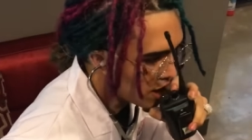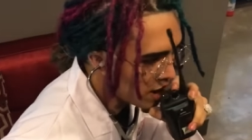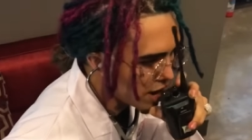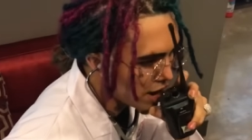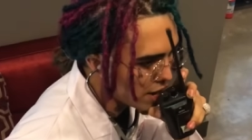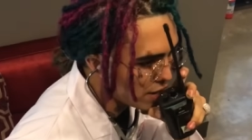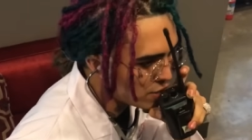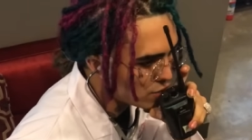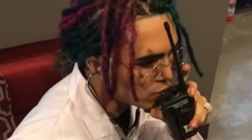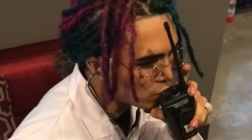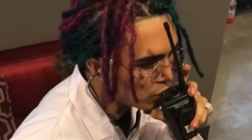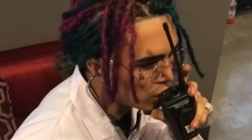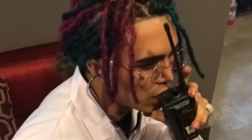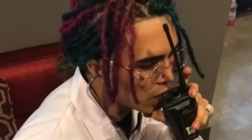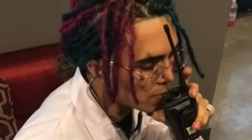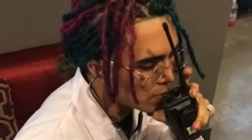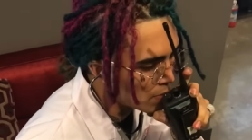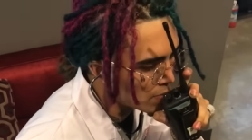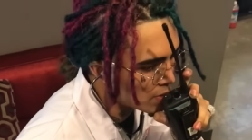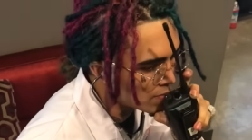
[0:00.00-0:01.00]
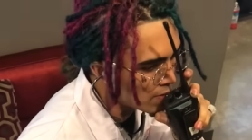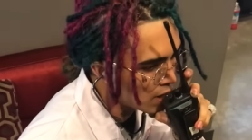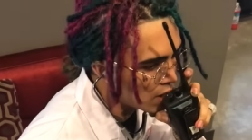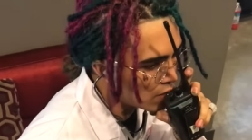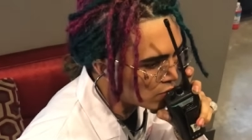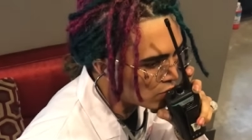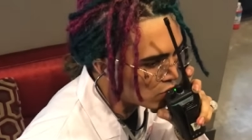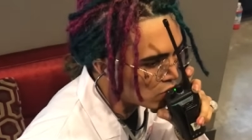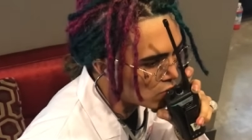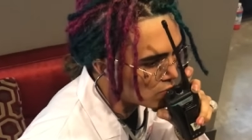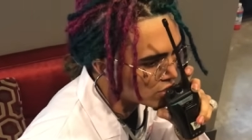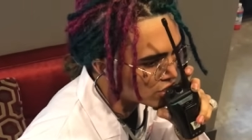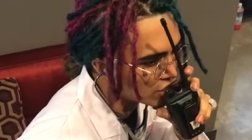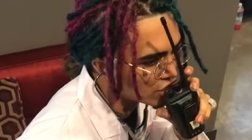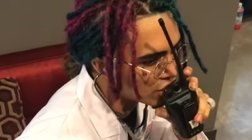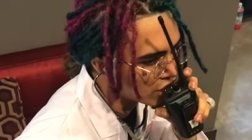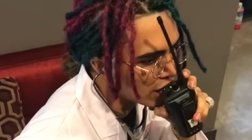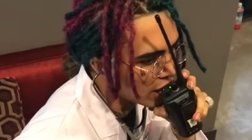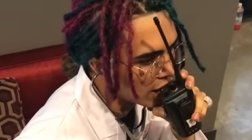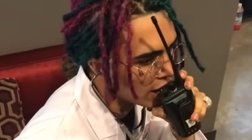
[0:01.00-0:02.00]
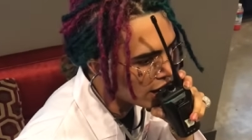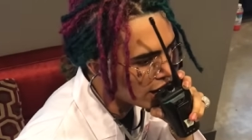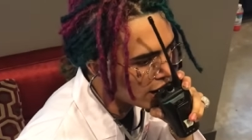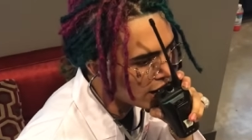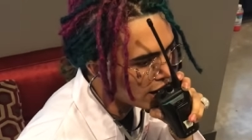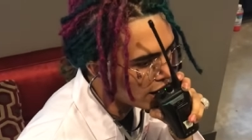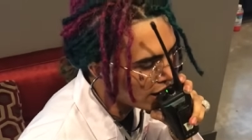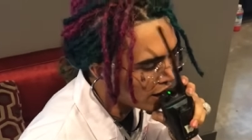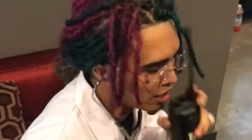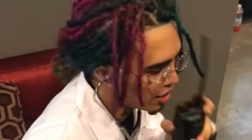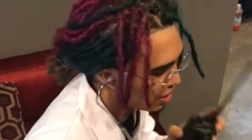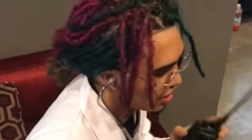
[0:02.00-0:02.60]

Hey, what up? I'm in my room. Skeddit!